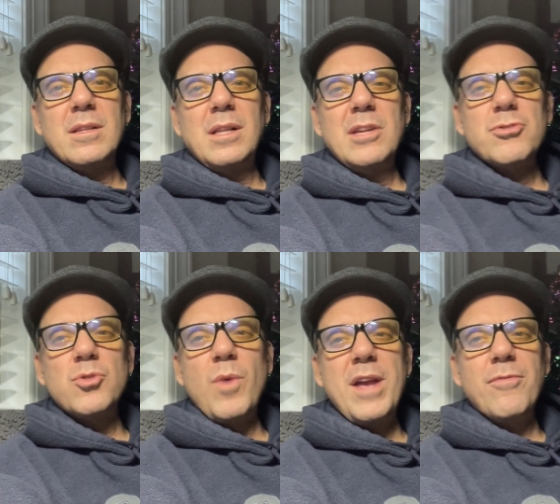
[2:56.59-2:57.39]
clears the
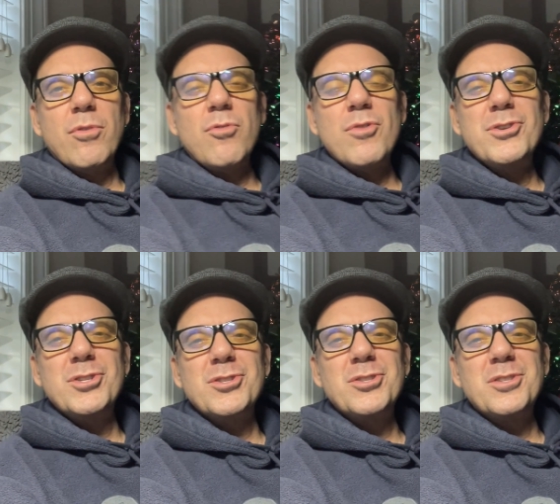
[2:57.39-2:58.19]
way for
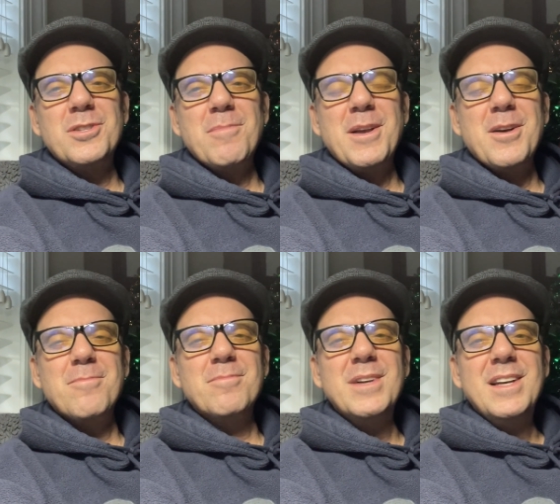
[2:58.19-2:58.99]
Christians to
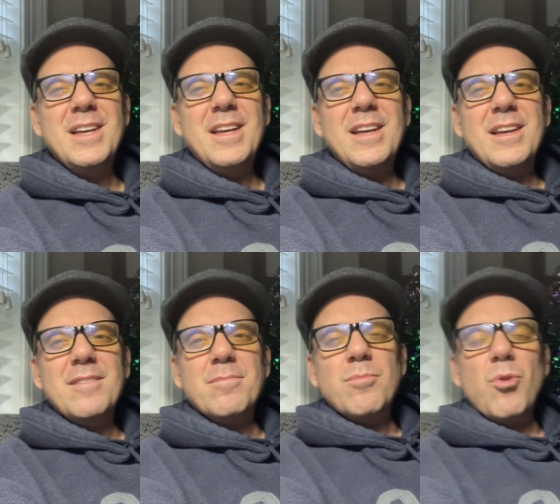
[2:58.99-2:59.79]
become
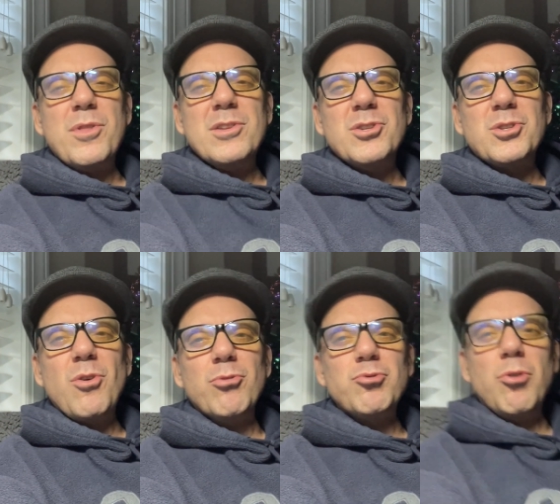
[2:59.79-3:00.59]
more than just
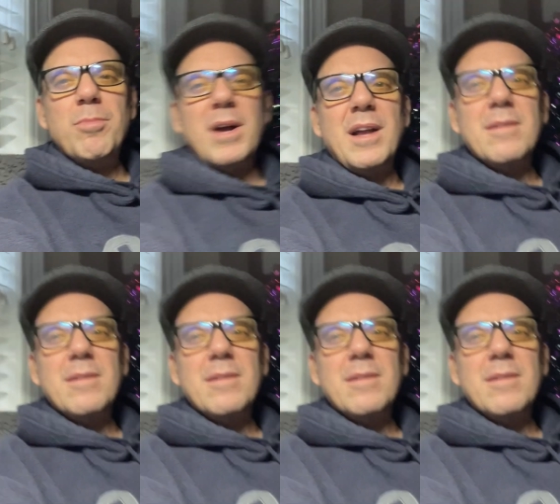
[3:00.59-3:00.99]
cultural, but